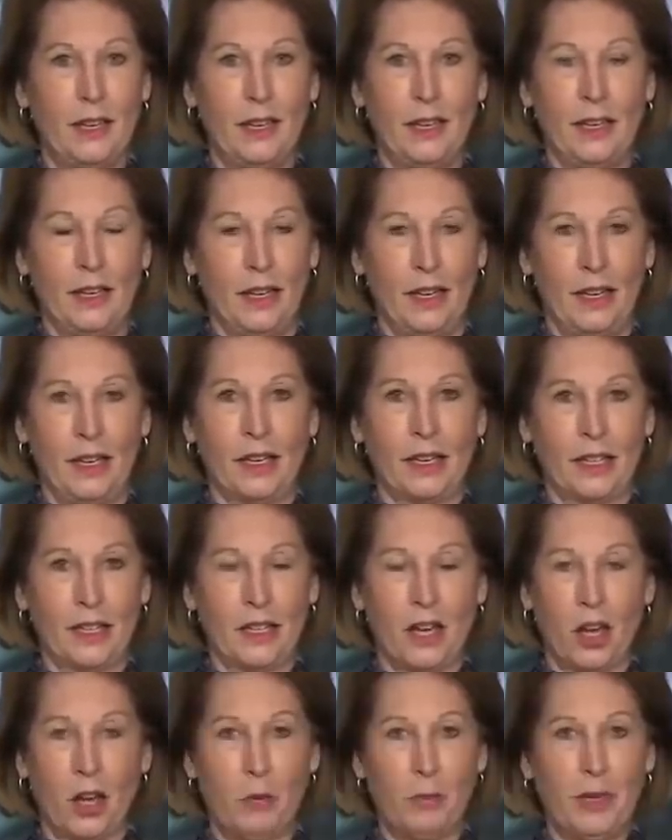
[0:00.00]
It
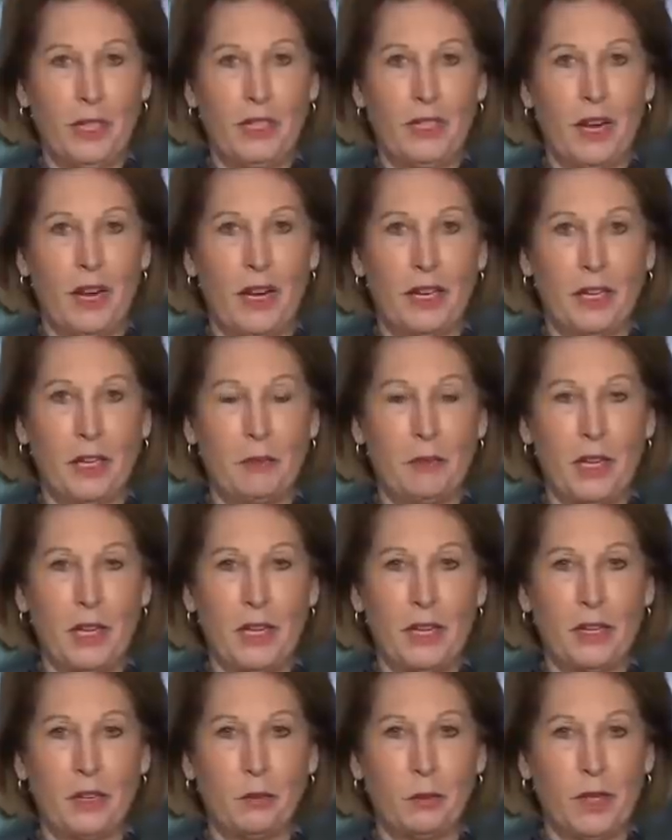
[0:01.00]
can all be
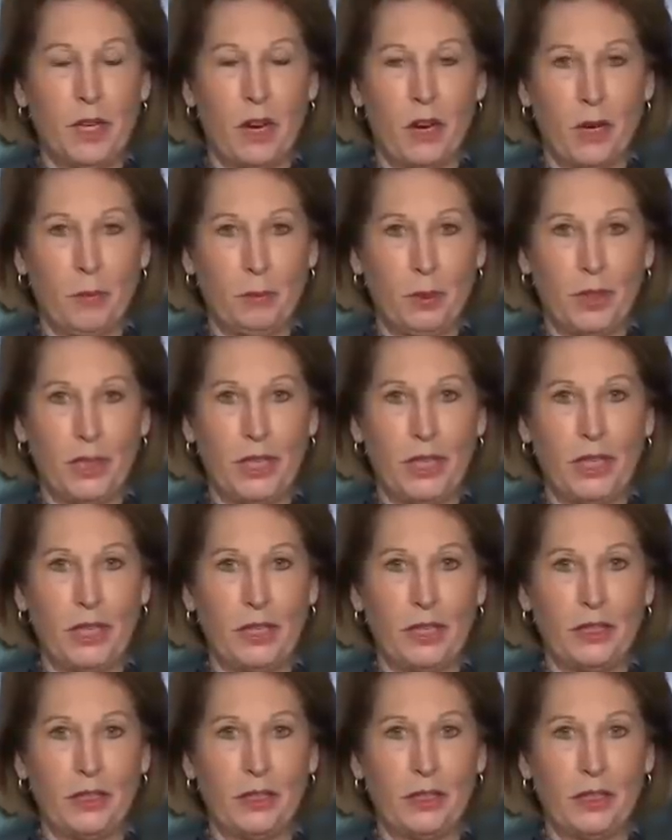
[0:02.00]
documented. We are putting
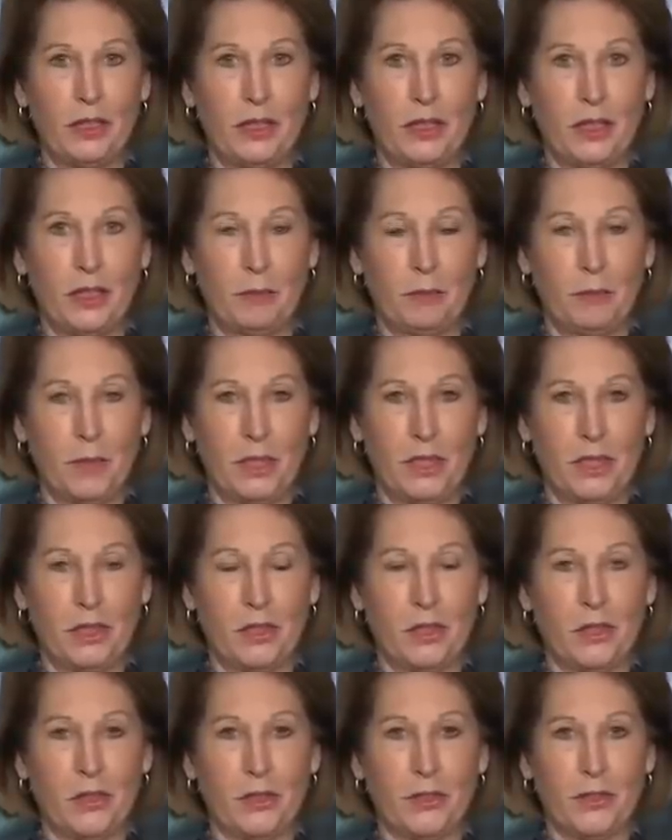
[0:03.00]
it into
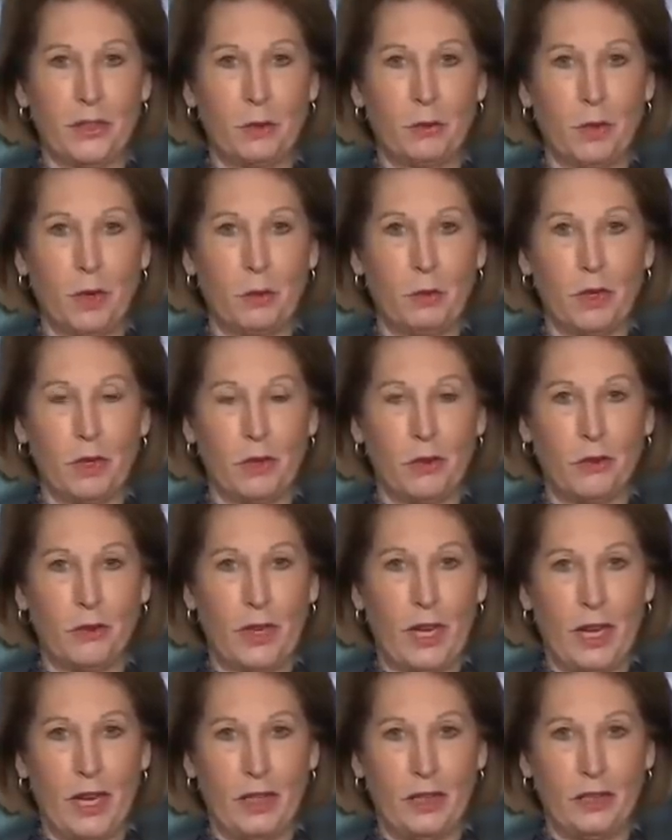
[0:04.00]
materials that we will
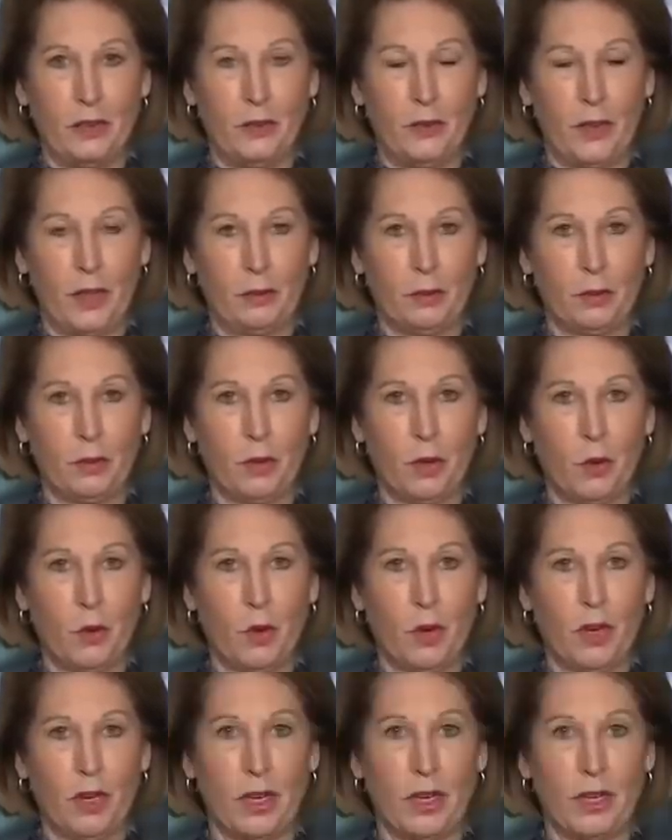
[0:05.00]
file in federal
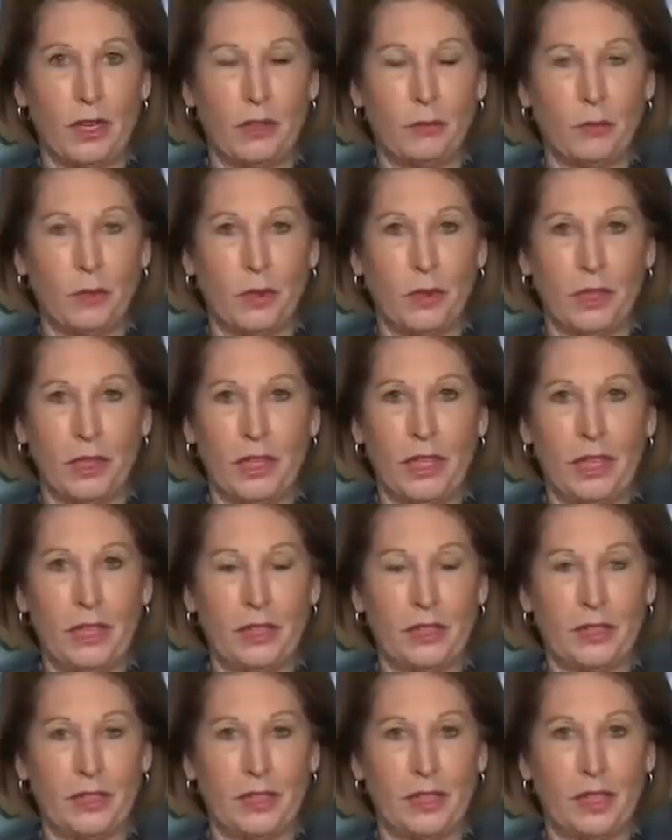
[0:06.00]
court, and we
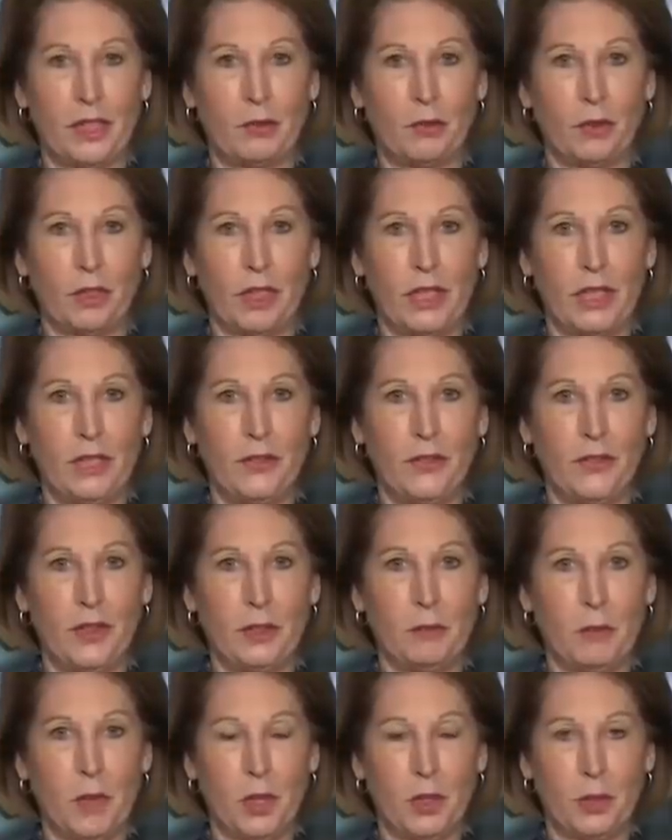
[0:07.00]
need to seek relief
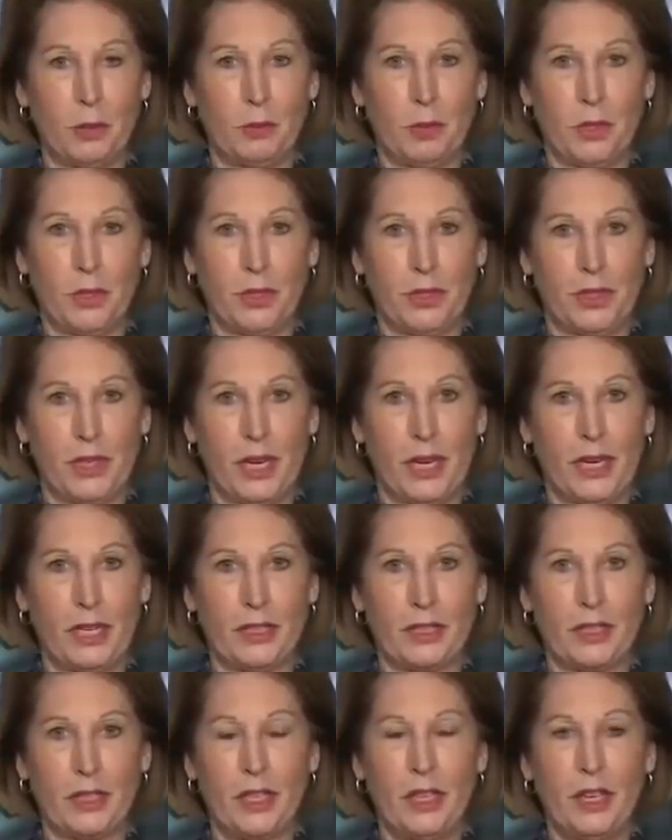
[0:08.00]
in multiple
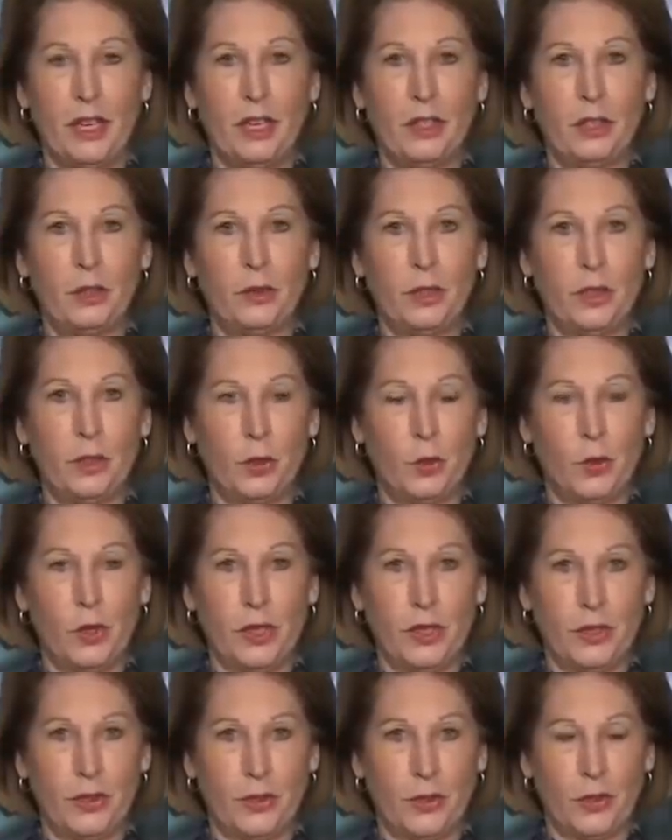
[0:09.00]
states to
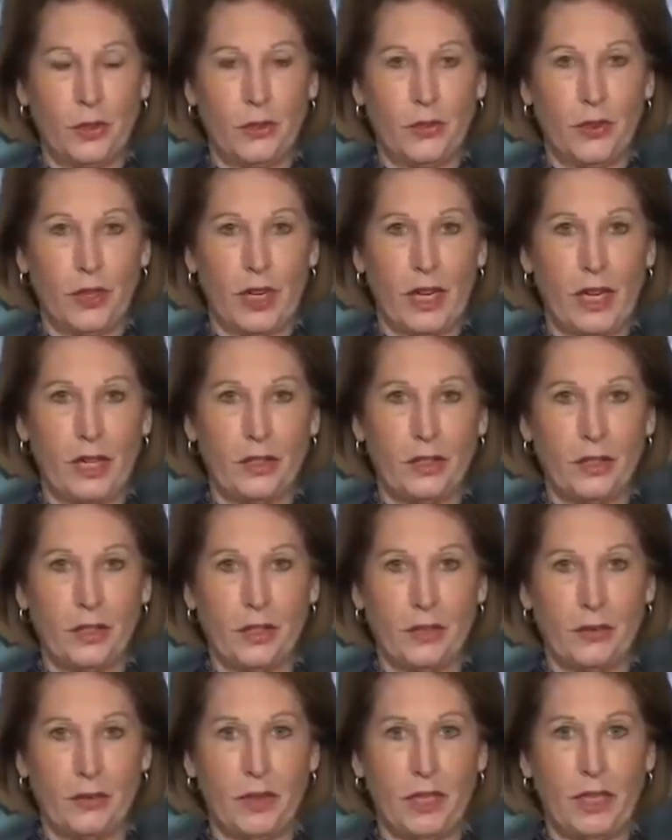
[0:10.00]
enjoin the
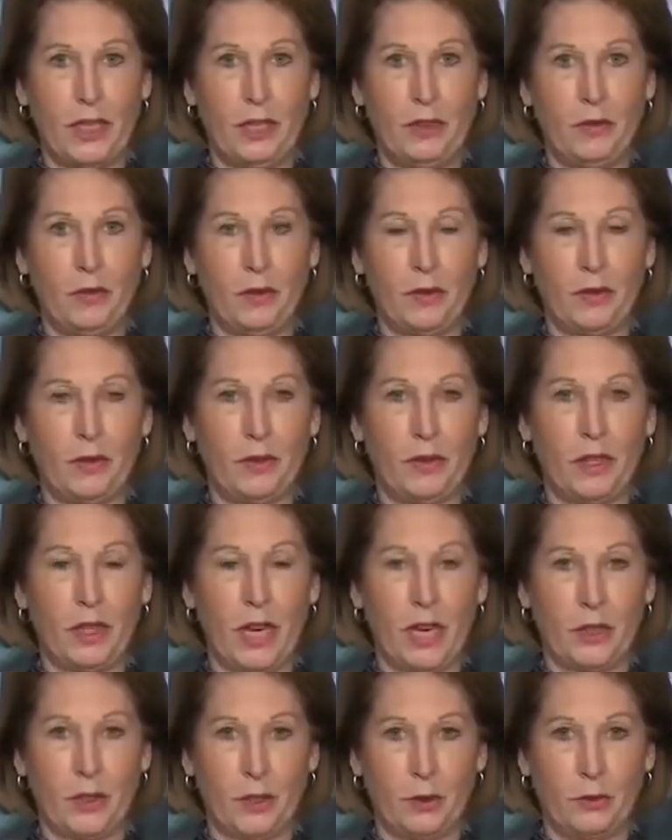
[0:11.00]
certification of any
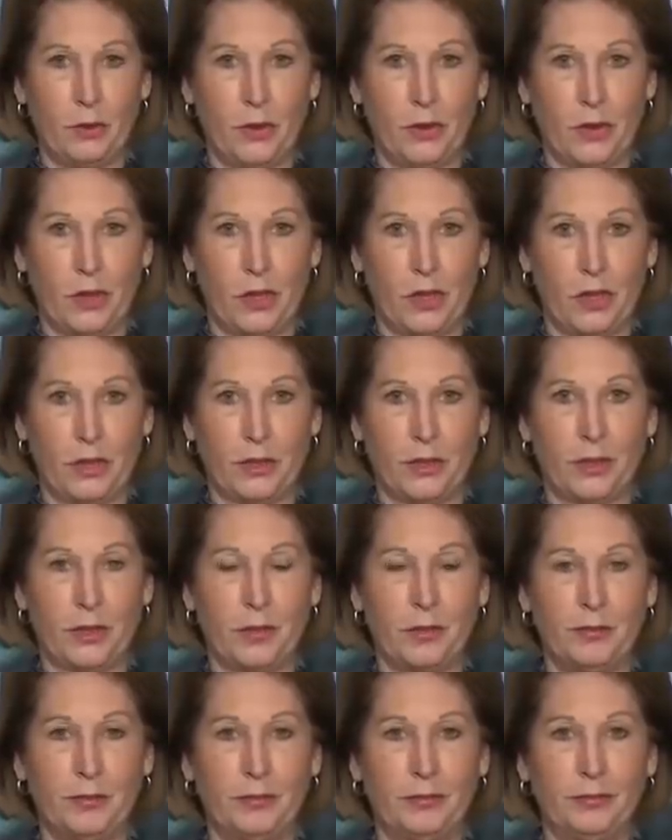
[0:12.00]
election
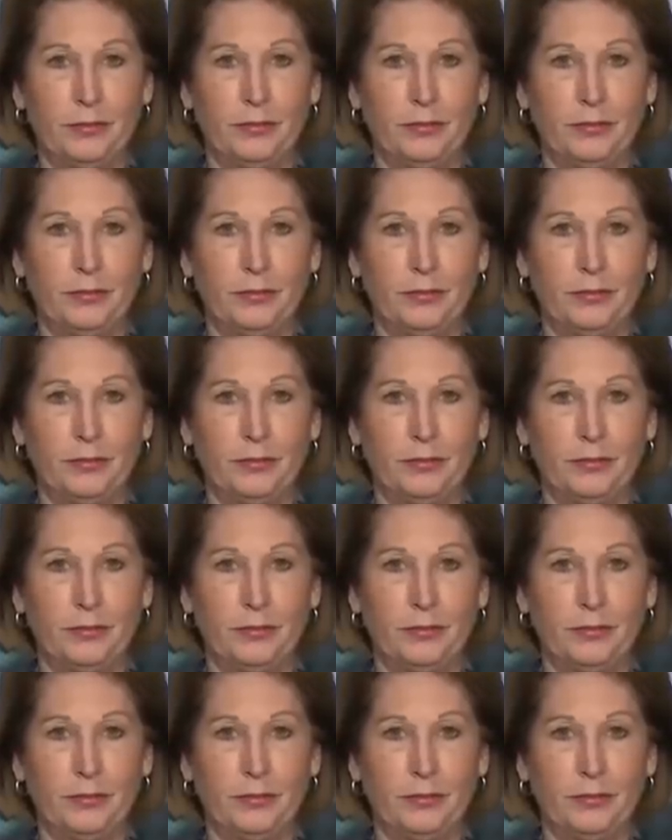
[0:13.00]
results.